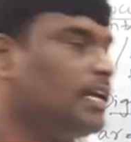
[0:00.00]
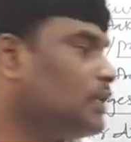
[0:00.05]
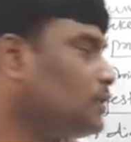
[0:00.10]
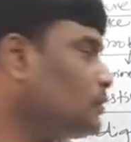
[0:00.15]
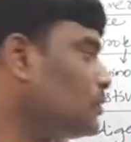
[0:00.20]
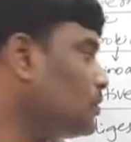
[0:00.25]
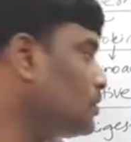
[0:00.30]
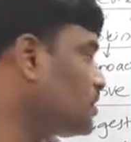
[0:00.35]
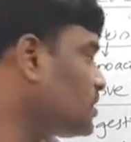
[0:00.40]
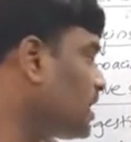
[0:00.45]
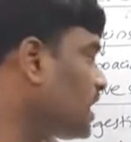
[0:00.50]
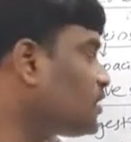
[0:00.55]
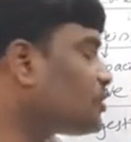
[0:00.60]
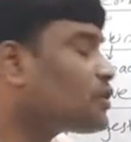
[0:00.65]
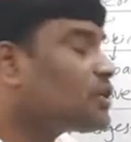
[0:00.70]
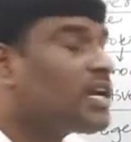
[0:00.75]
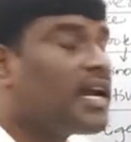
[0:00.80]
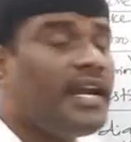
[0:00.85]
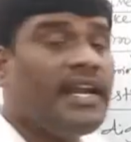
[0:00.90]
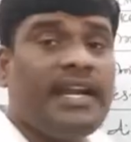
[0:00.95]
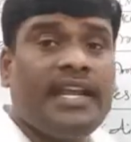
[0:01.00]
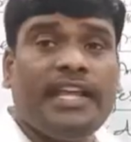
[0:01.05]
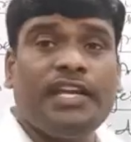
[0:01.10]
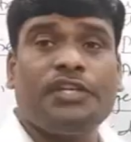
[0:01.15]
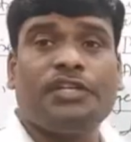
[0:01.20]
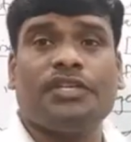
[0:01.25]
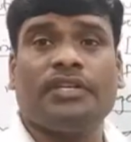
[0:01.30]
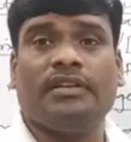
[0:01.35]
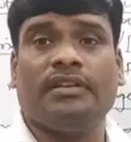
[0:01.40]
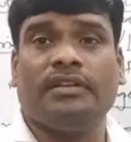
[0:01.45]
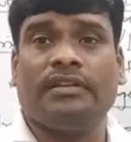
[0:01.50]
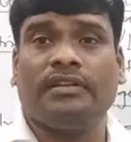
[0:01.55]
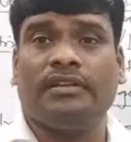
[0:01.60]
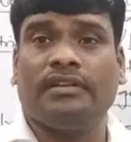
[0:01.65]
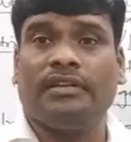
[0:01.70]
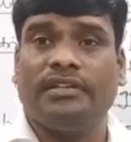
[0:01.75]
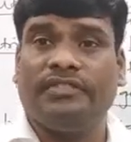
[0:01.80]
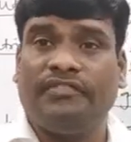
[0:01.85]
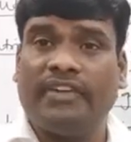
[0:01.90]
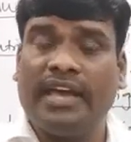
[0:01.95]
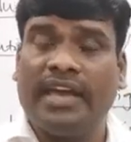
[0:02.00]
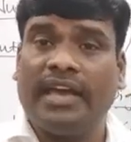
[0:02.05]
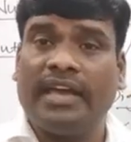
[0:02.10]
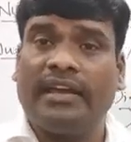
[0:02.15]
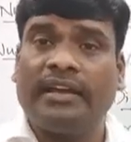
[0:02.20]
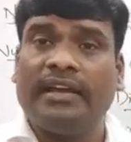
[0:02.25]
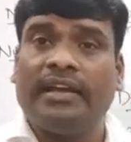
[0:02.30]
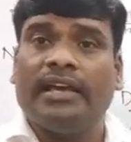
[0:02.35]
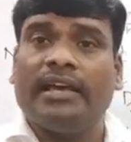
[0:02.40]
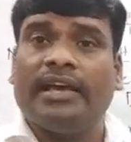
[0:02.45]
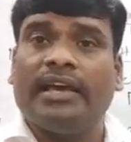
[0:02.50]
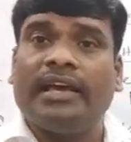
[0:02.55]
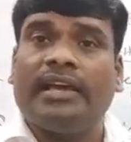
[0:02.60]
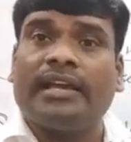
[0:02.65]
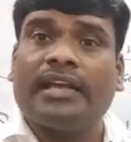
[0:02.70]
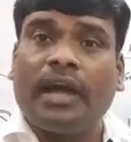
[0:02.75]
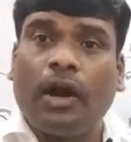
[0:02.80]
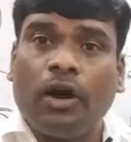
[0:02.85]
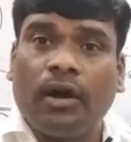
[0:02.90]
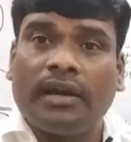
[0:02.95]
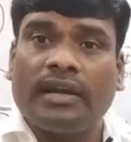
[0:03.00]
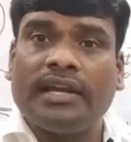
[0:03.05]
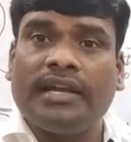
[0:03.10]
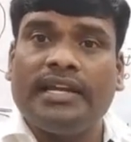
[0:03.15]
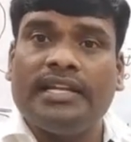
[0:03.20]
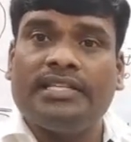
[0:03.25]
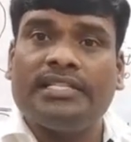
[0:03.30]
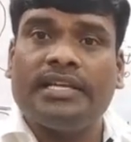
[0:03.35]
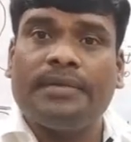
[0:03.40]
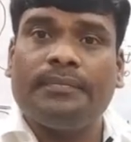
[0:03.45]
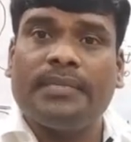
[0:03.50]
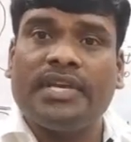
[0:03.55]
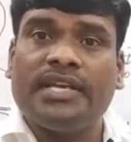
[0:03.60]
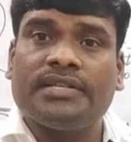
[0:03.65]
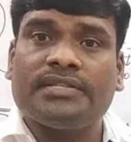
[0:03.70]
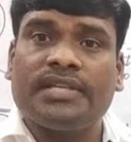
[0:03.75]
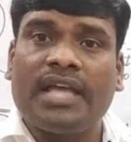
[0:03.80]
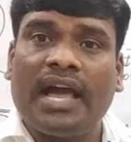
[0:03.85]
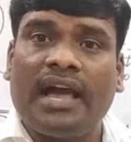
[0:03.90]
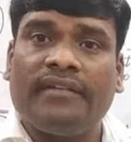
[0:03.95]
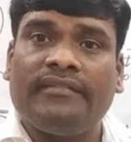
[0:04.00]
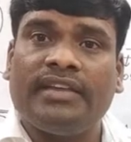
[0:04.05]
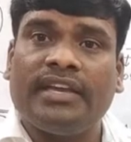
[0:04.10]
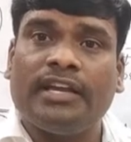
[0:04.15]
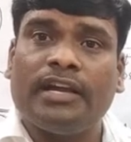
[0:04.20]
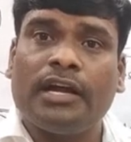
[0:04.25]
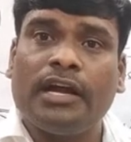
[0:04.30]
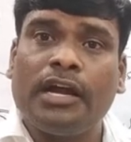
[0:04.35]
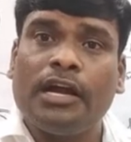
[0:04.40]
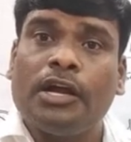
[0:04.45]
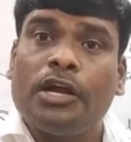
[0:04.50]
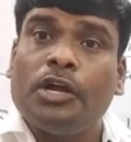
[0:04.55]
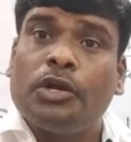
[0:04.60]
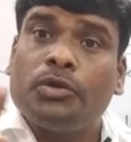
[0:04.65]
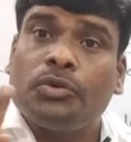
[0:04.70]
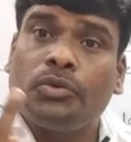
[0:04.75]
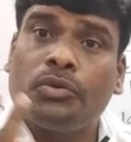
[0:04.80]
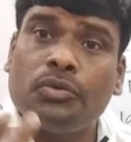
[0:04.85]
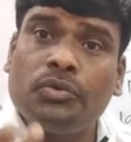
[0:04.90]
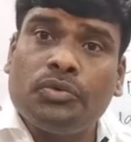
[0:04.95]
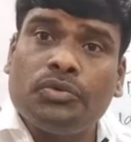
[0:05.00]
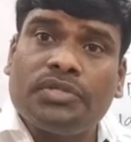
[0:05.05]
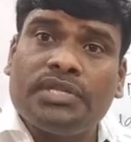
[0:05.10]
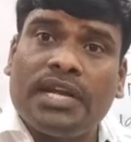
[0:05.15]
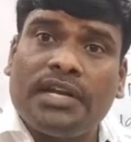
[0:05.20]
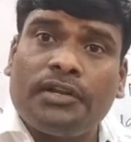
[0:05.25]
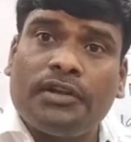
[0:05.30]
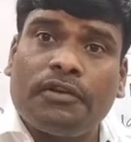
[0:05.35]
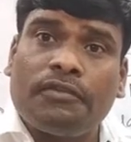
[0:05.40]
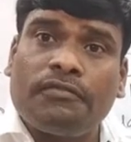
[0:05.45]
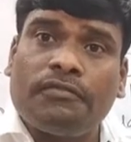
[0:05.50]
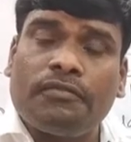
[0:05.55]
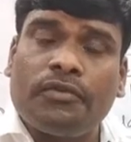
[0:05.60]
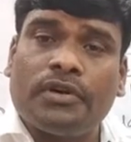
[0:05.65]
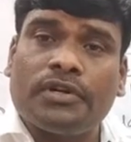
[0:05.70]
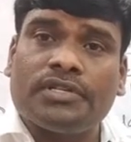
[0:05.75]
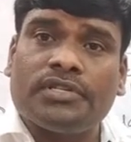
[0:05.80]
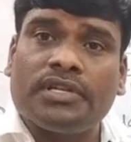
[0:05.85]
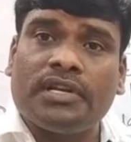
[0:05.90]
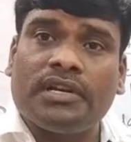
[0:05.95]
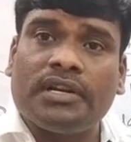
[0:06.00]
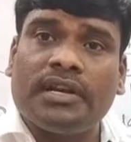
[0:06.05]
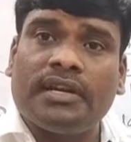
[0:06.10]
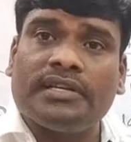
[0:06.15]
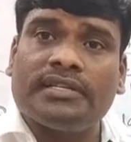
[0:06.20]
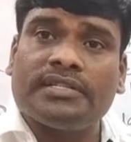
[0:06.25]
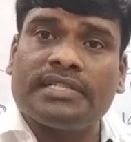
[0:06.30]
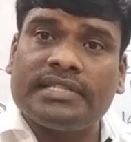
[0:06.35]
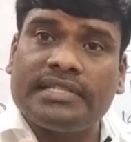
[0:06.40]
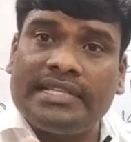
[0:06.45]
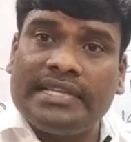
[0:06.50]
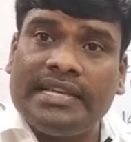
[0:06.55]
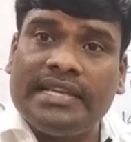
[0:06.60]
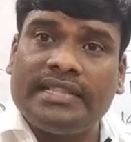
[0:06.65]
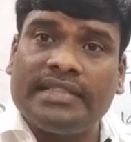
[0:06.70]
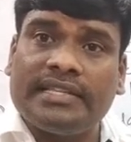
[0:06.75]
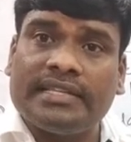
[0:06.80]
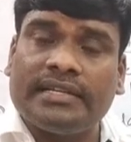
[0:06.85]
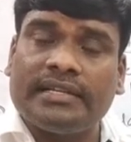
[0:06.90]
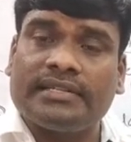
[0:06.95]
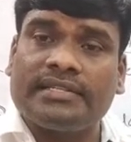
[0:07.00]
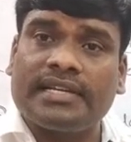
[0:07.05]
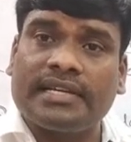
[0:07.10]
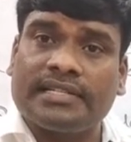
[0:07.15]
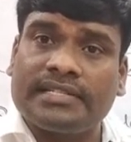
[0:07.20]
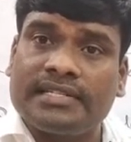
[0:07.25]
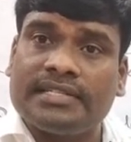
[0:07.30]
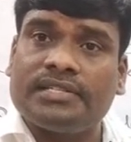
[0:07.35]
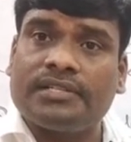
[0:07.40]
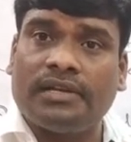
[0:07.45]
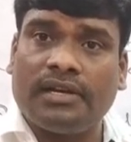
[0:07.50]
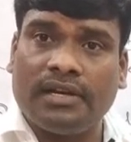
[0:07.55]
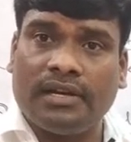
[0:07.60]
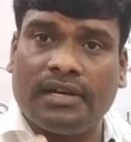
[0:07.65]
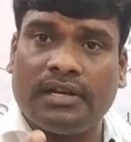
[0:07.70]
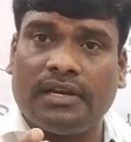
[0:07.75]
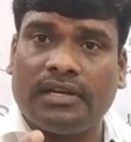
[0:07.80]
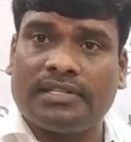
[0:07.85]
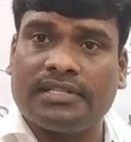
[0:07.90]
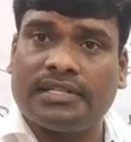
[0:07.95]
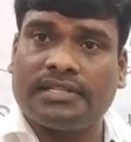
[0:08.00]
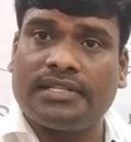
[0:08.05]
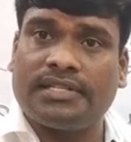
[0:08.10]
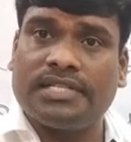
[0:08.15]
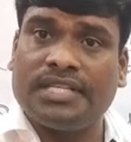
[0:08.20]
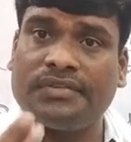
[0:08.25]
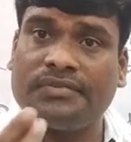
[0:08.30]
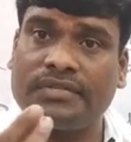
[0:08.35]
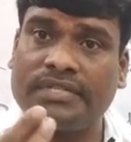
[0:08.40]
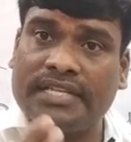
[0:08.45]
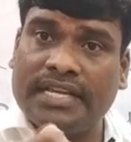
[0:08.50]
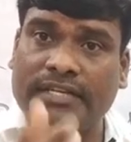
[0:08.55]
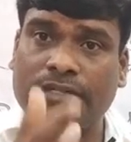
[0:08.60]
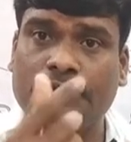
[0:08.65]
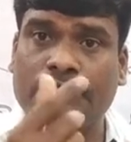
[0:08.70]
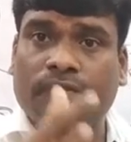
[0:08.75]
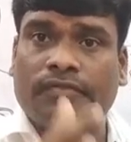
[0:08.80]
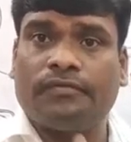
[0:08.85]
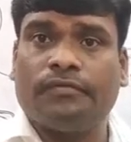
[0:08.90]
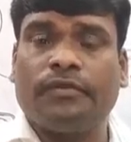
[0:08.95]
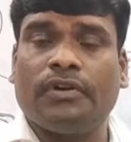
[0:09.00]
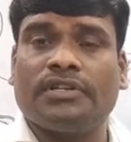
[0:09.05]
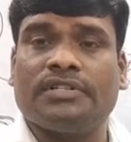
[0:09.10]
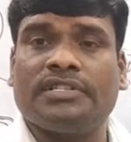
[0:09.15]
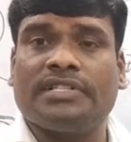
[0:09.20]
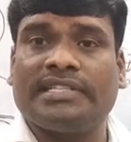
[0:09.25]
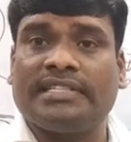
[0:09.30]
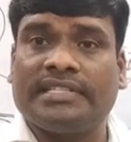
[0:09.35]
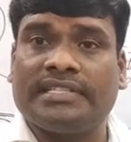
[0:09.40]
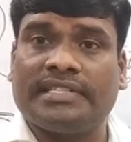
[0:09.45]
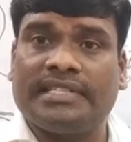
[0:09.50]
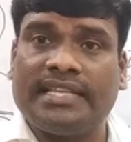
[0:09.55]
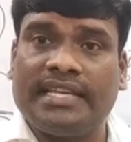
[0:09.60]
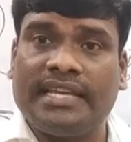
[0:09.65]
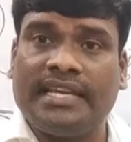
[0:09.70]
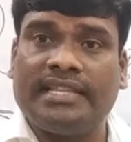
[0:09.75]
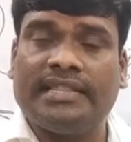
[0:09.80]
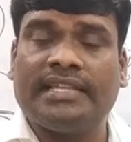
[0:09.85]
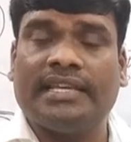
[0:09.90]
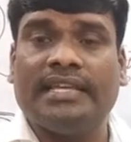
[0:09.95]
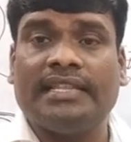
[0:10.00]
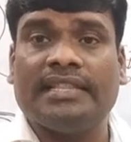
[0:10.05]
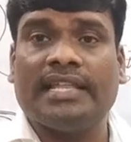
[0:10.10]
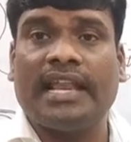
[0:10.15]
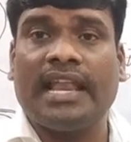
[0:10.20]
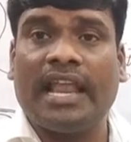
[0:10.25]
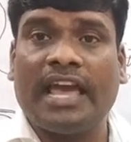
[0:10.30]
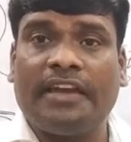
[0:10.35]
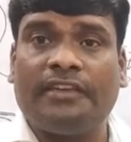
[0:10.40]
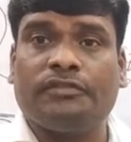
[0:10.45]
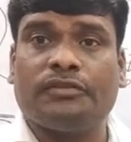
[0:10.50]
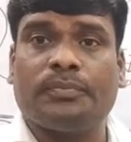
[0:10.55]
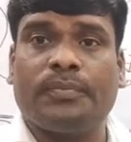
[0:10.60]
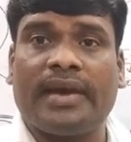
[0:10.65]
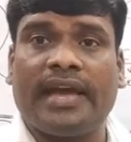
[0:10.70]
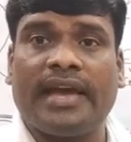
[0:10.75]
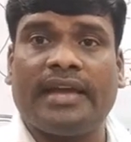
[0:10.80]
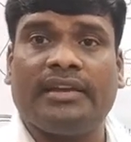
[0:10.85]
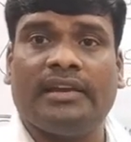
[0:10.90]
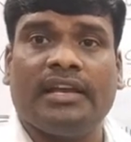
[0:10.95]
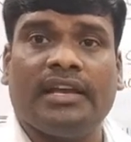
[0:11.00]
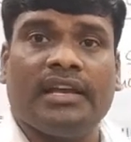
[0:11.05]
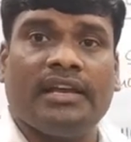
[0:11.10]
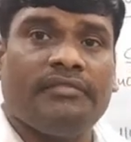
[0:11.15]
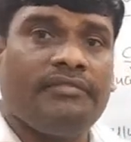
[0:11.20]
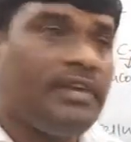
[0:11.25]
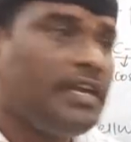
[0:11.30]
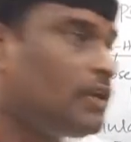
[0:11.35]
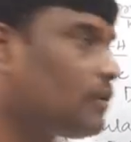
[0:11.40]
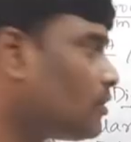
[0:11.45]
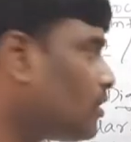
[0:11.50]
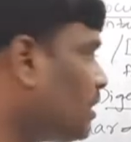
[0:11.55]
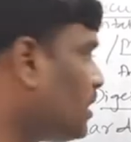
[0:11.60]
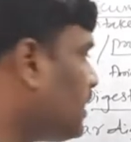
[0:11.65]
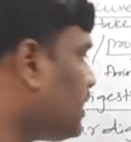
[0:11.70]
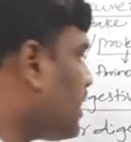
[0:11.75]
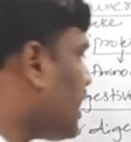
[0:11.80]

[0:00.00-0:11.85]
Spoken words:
So such condition where an organism is having a two set of what children's teeth, successive sets of what teeth in the lifespan, we call it